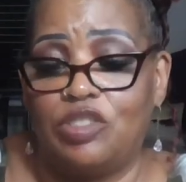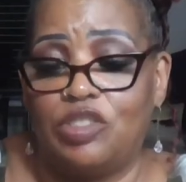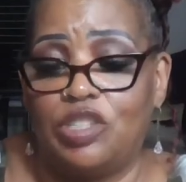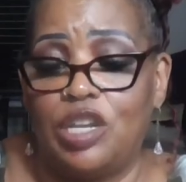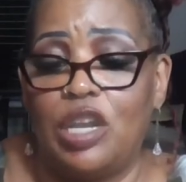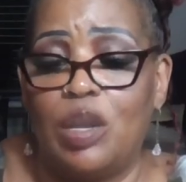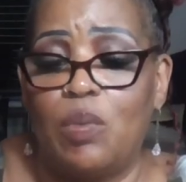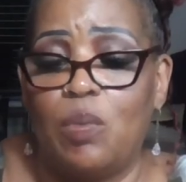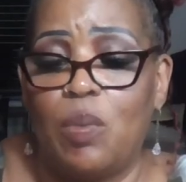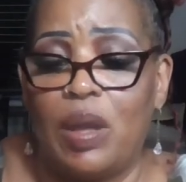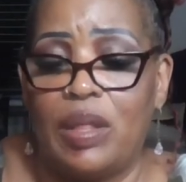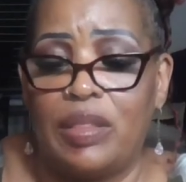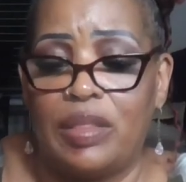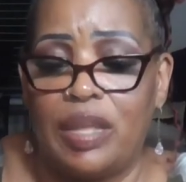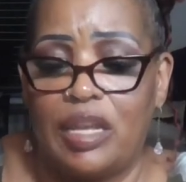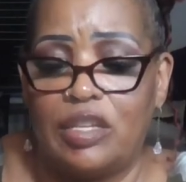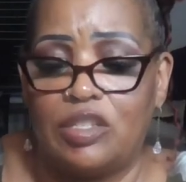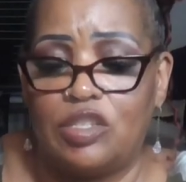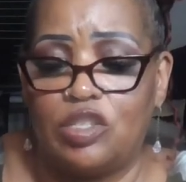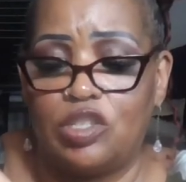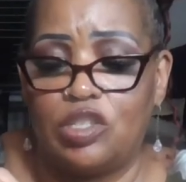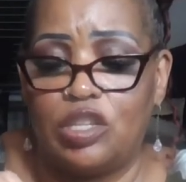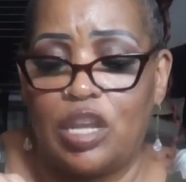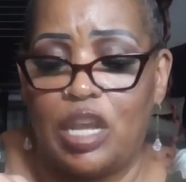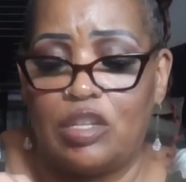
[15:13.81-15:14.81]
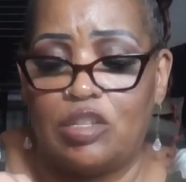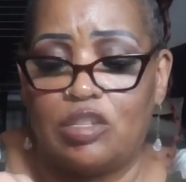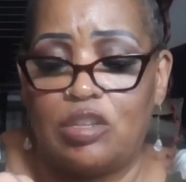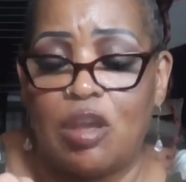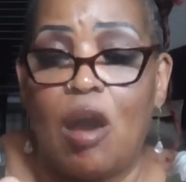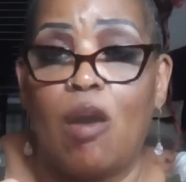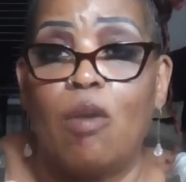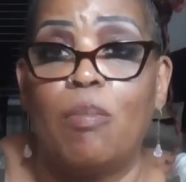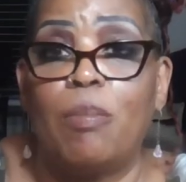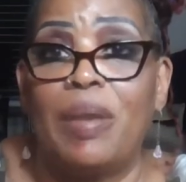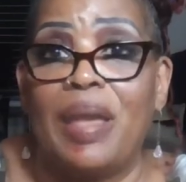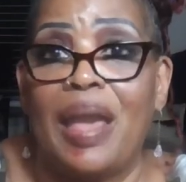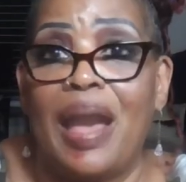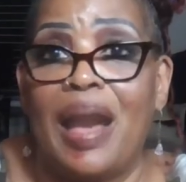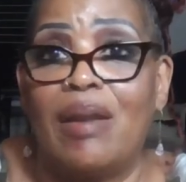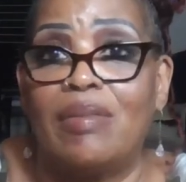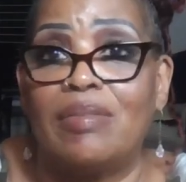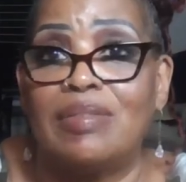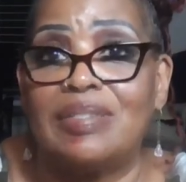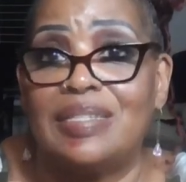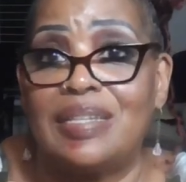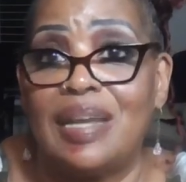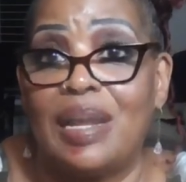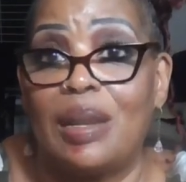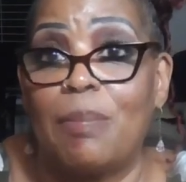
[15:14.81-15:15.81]
She the one that taught me how
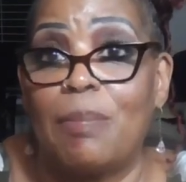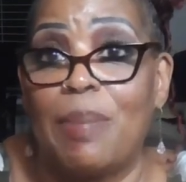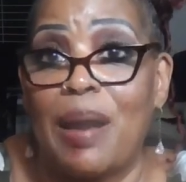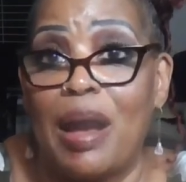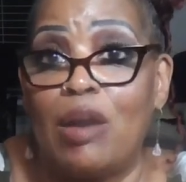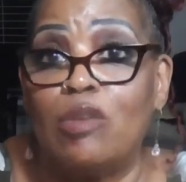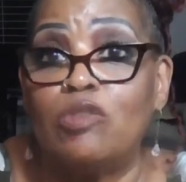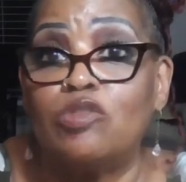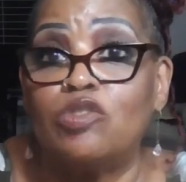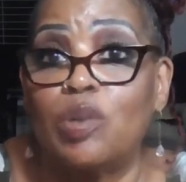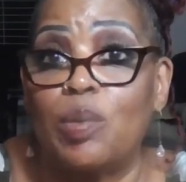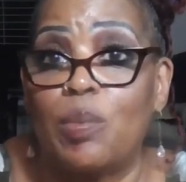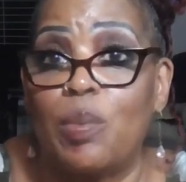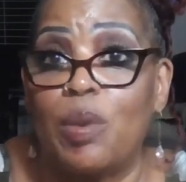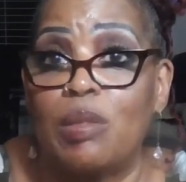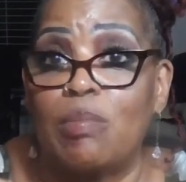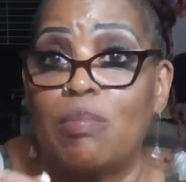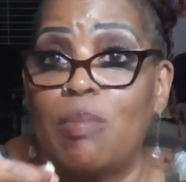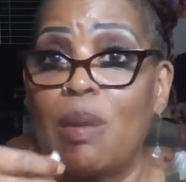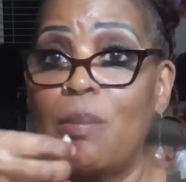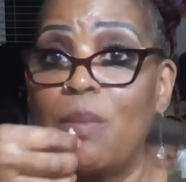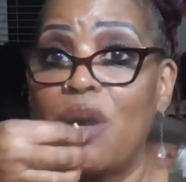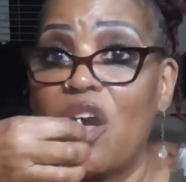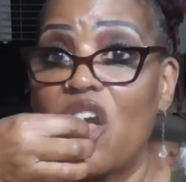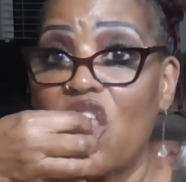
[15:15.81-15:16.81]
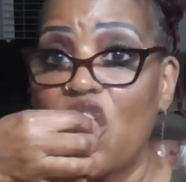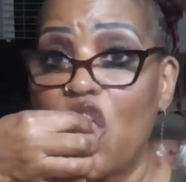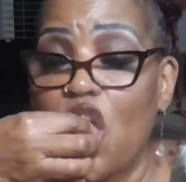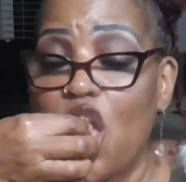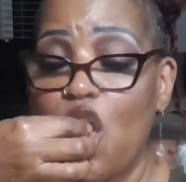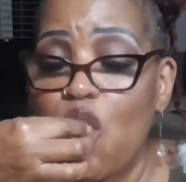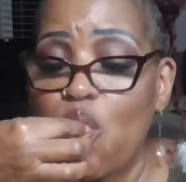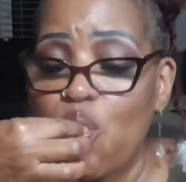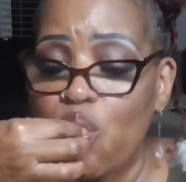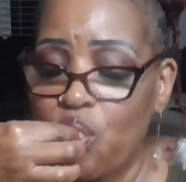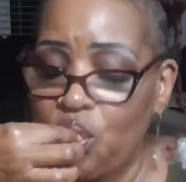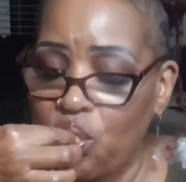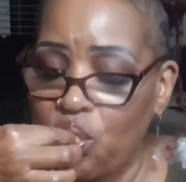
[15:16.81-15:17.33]
to set a boundary with my mother.